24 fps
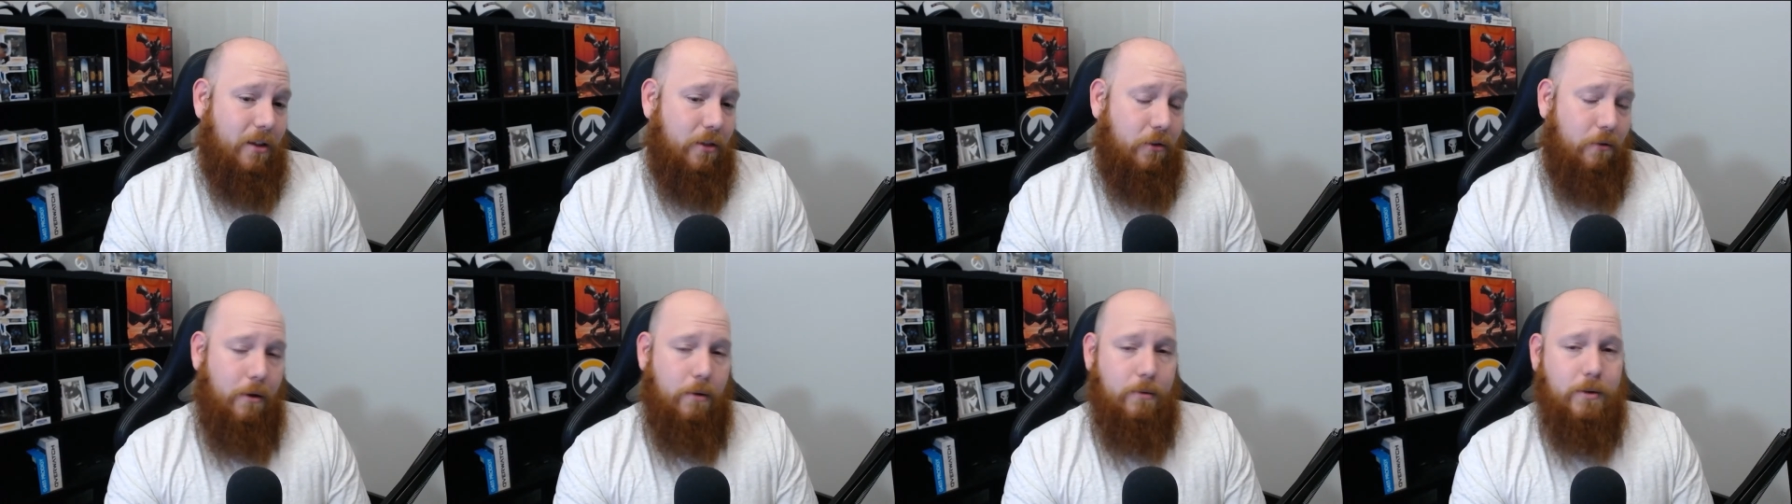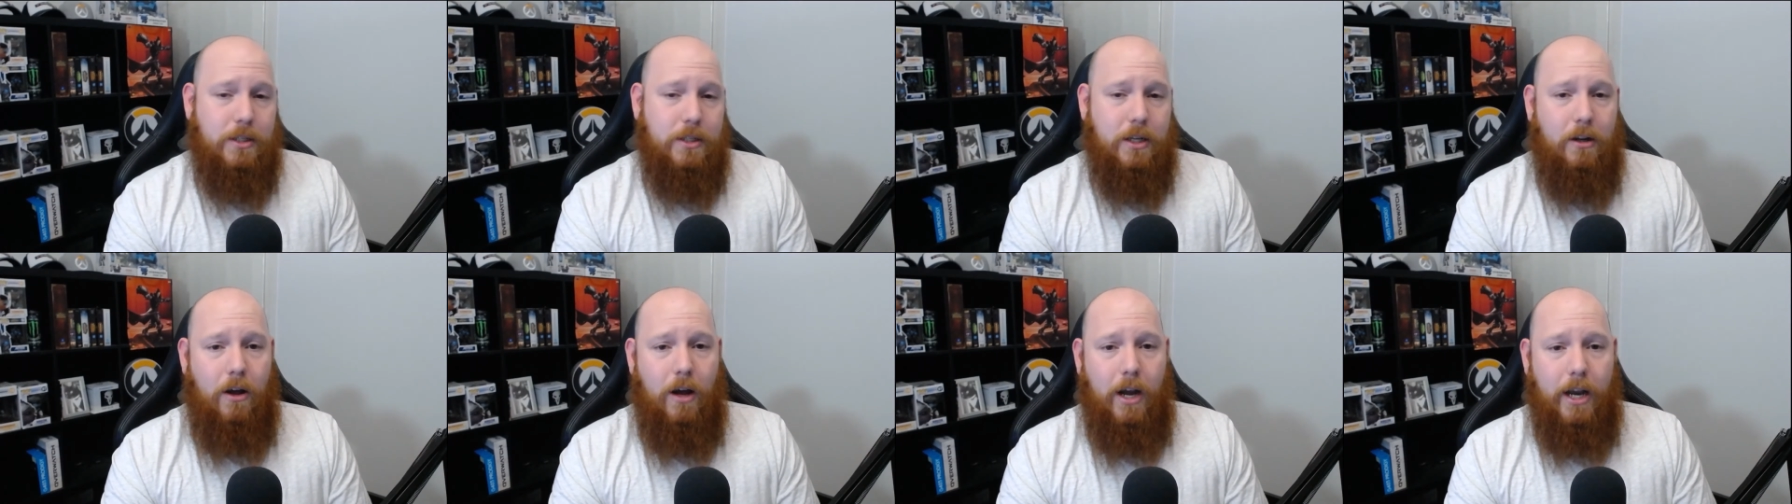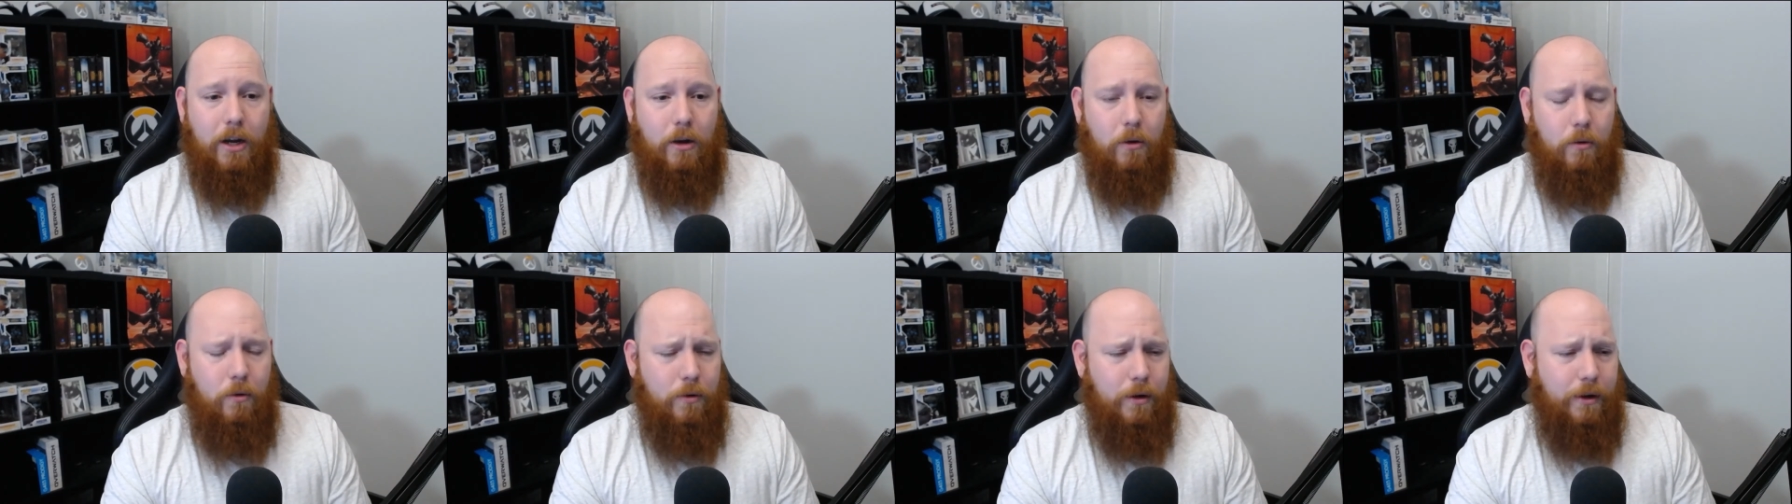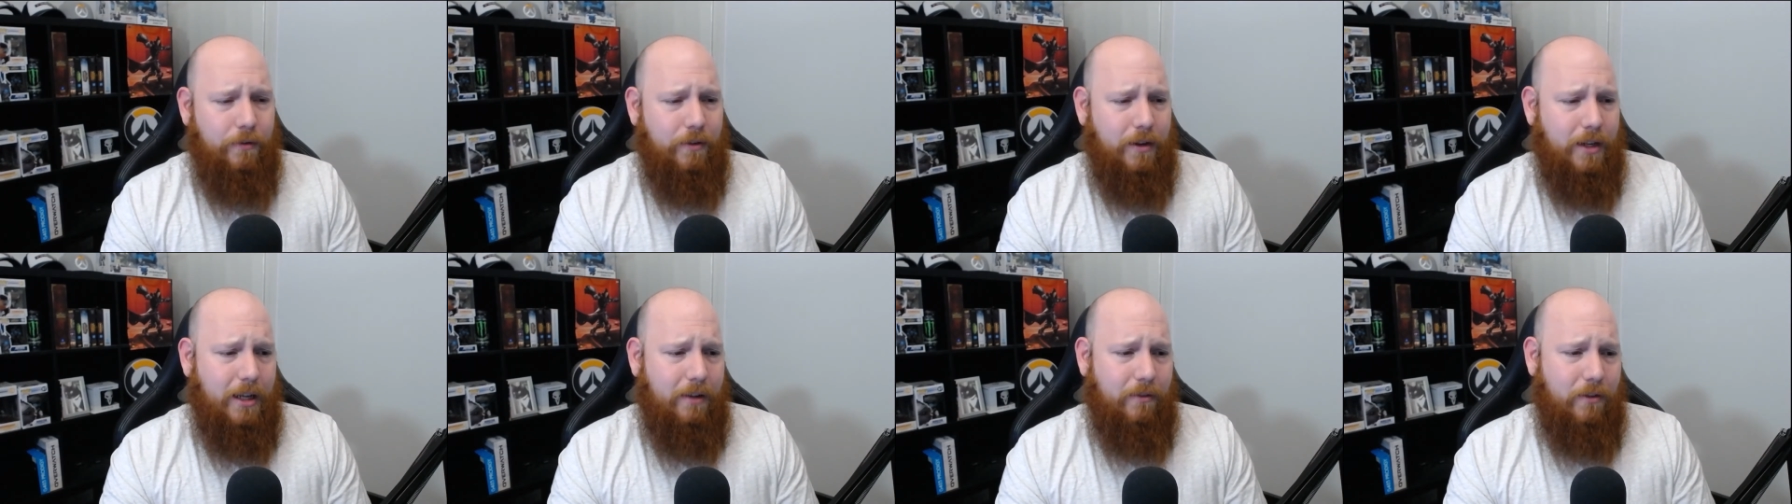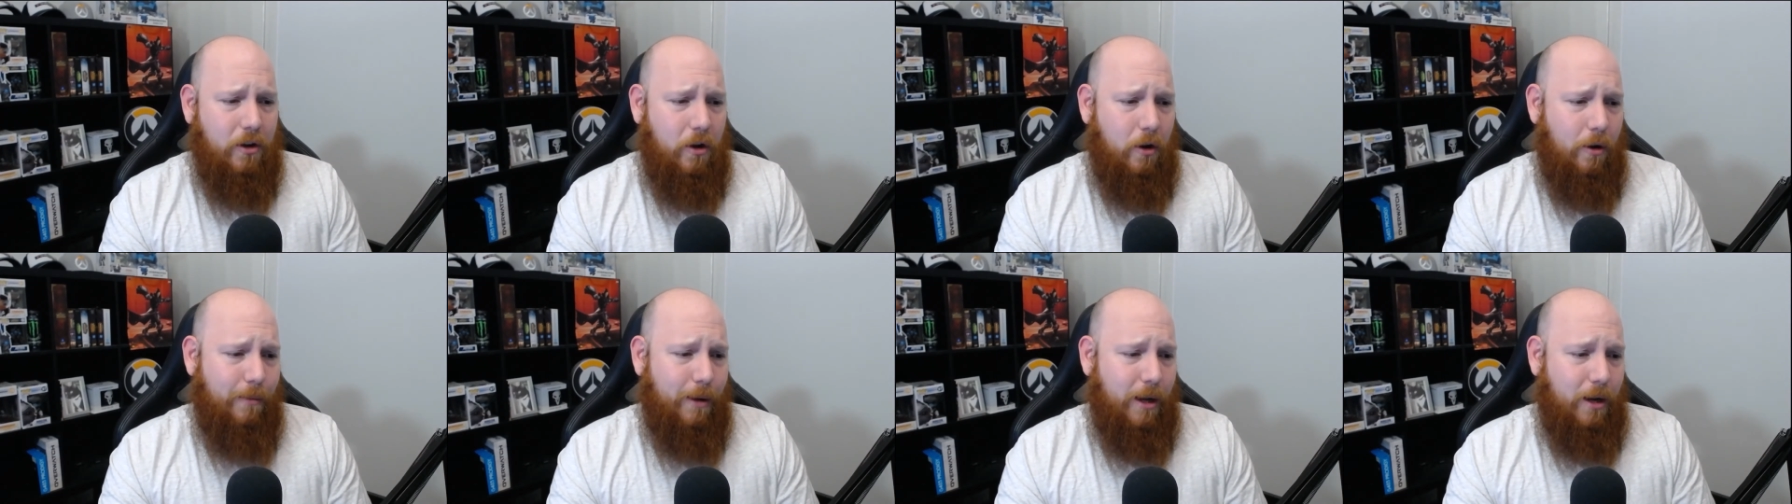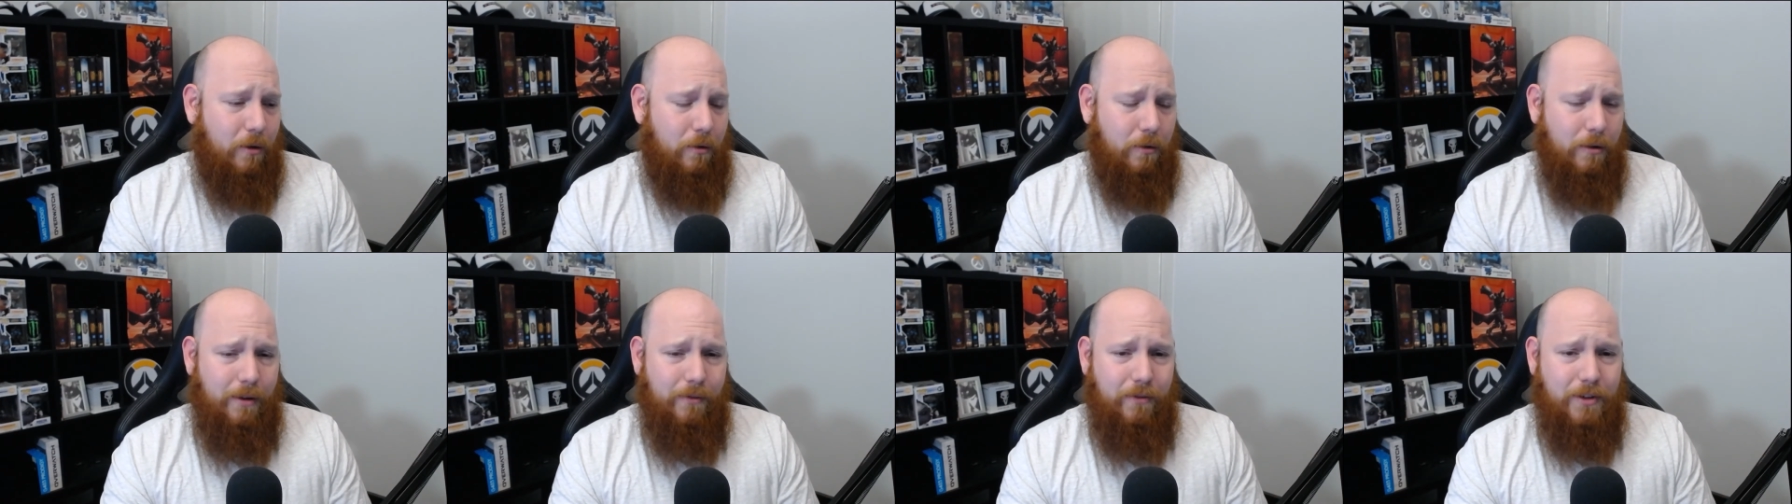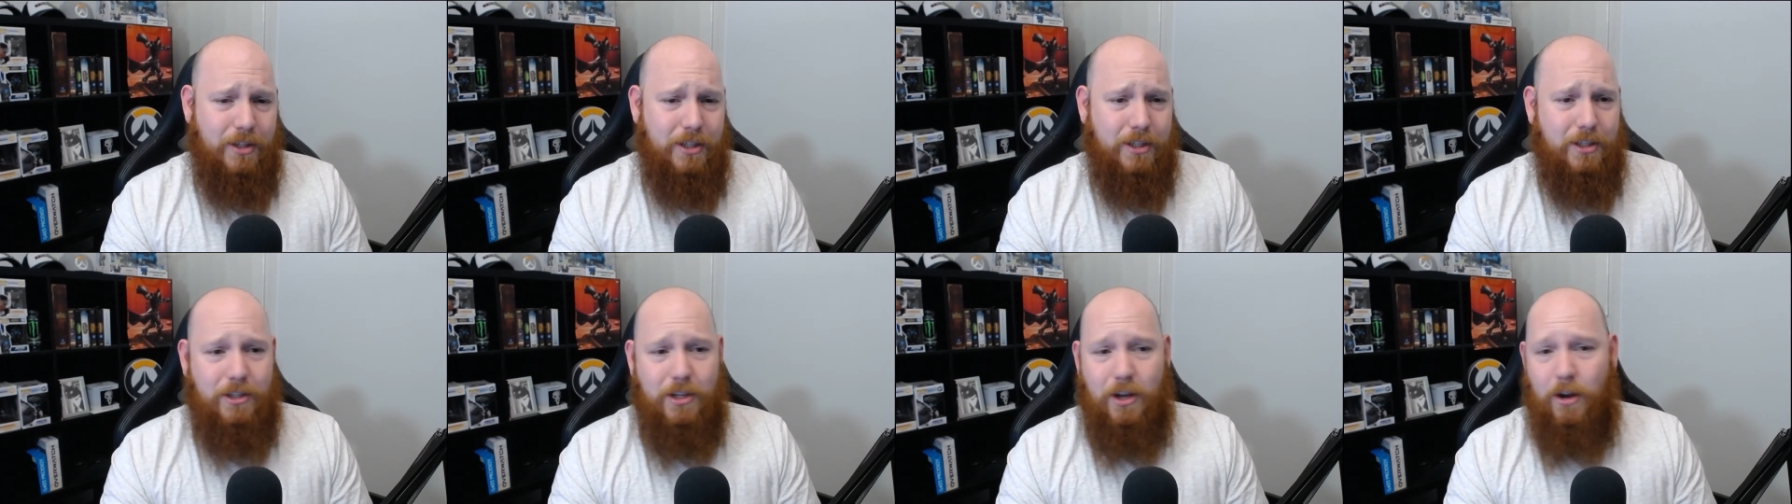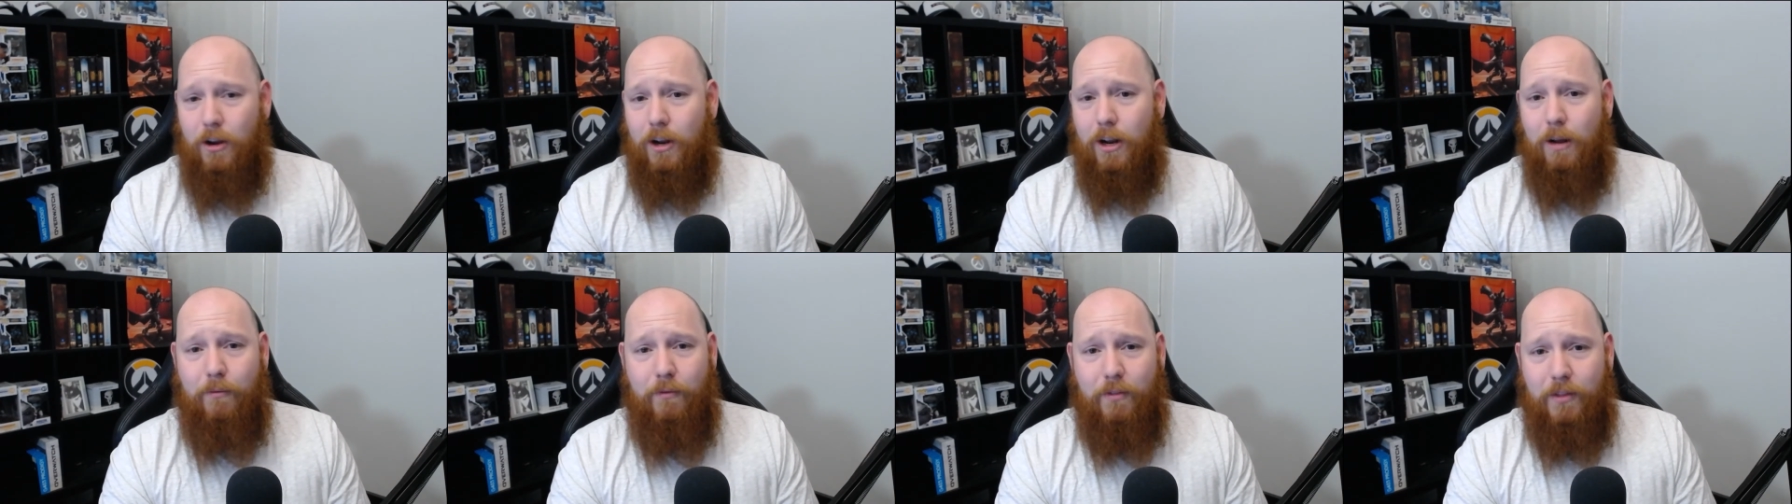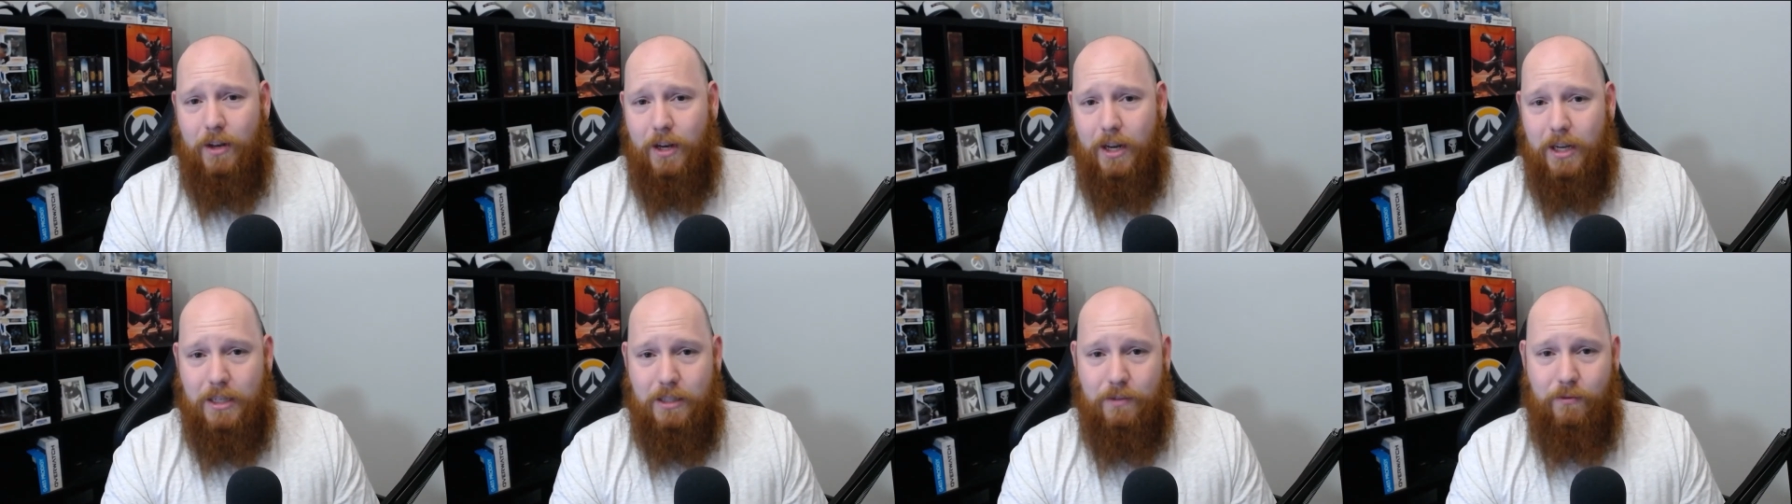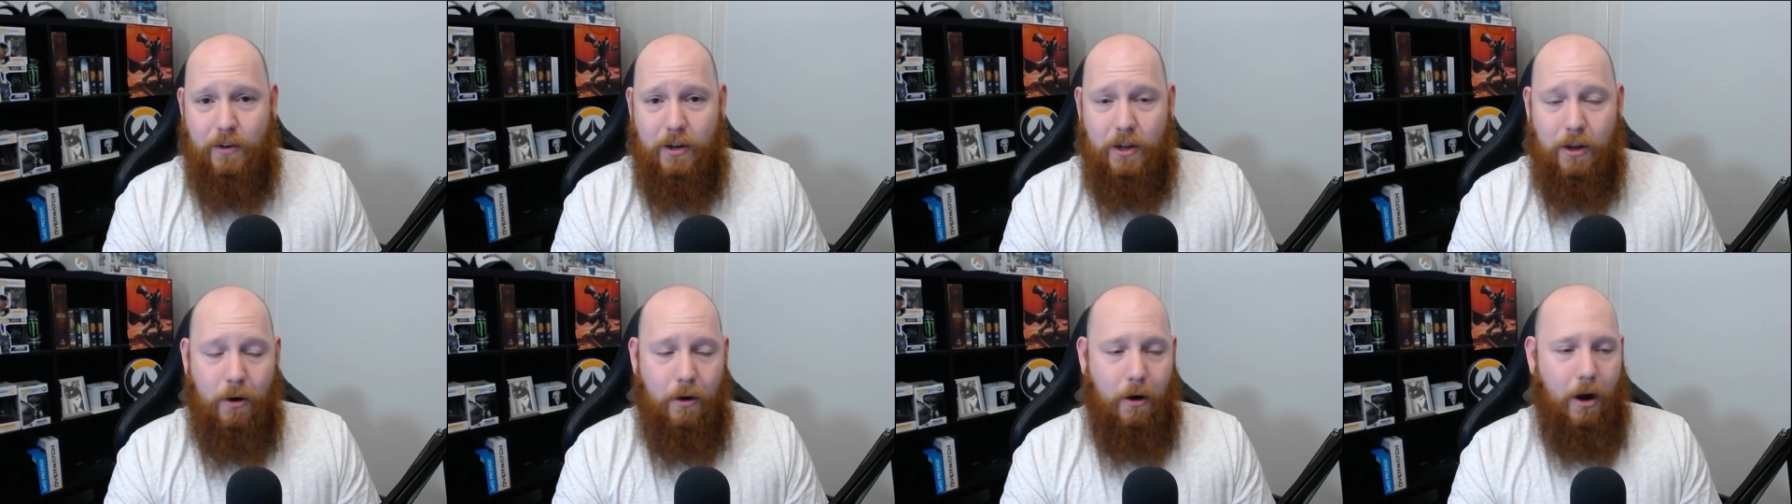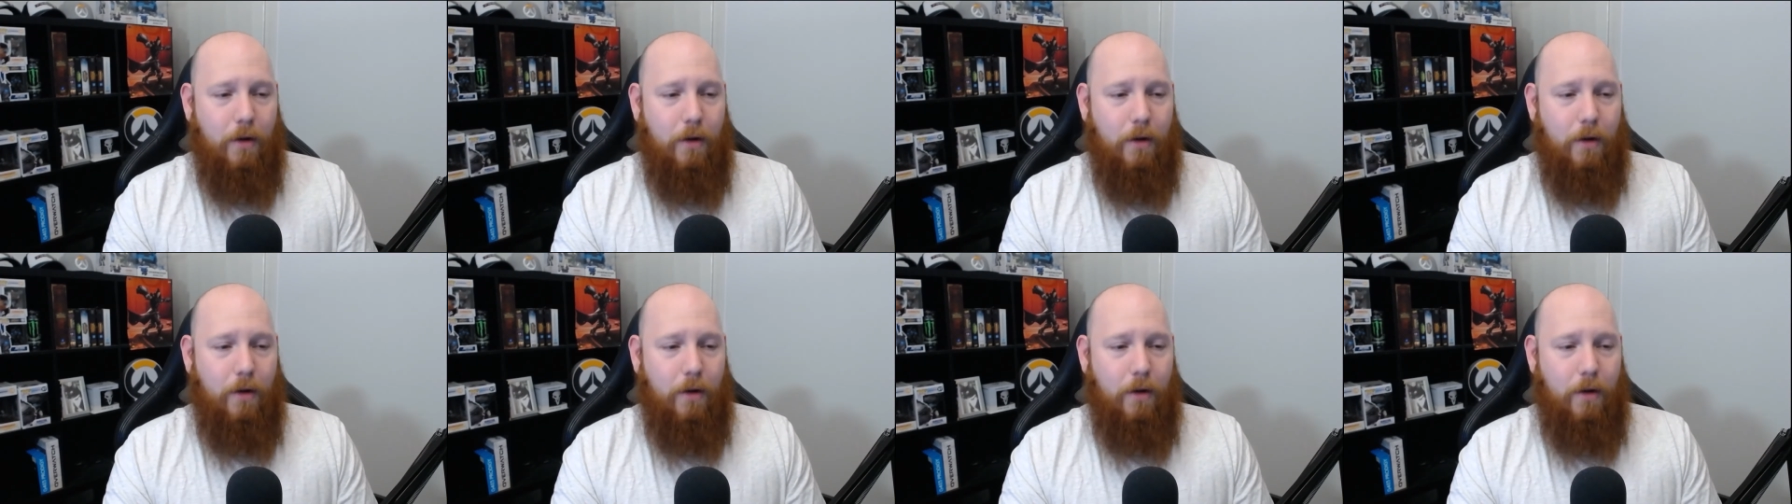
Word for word: throw us a like or even leave a comment or even just turn up for the next video.